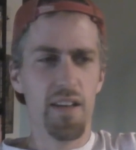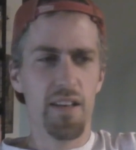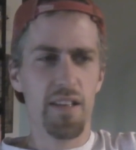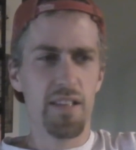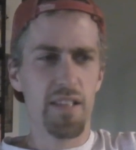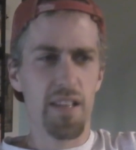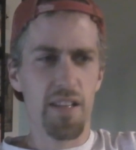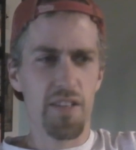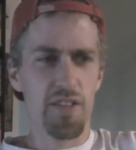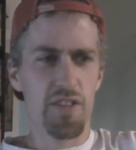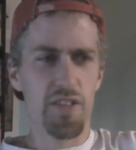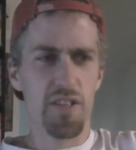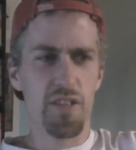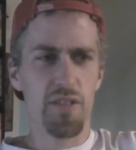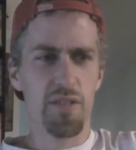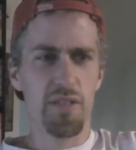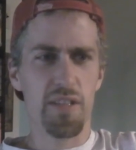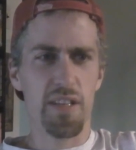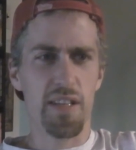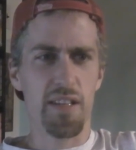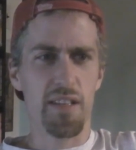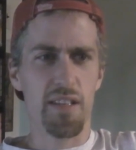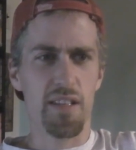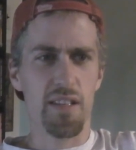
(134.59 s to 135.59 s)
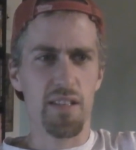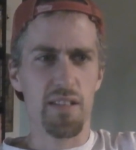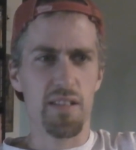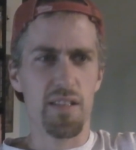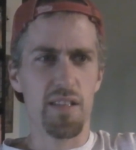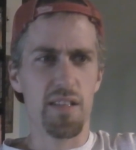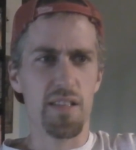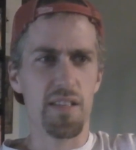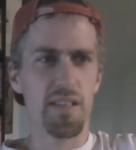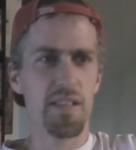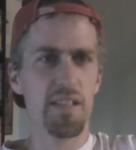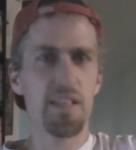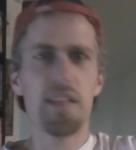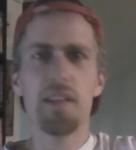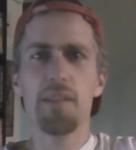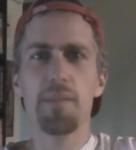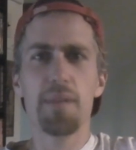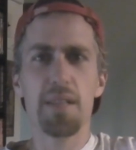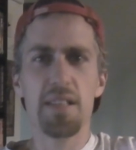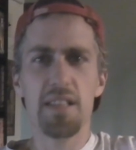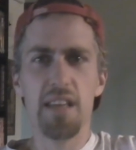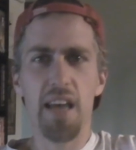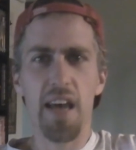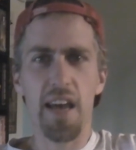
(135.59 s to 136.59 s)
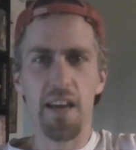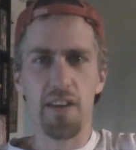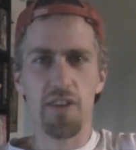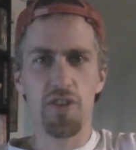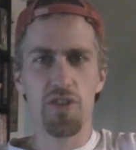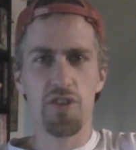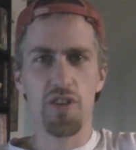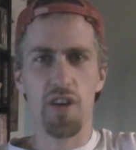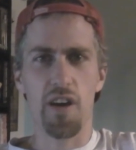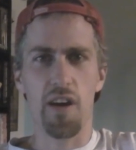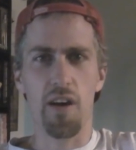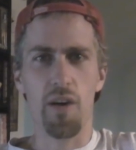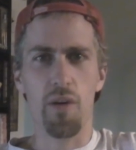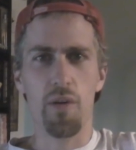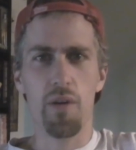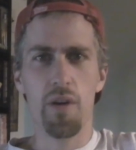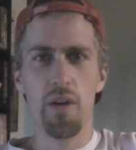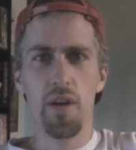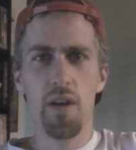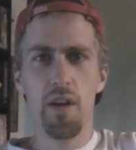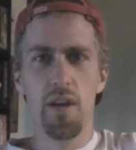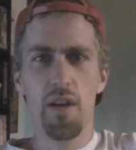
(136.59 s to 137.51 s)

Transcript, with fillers: It's got shows like the Cinematech show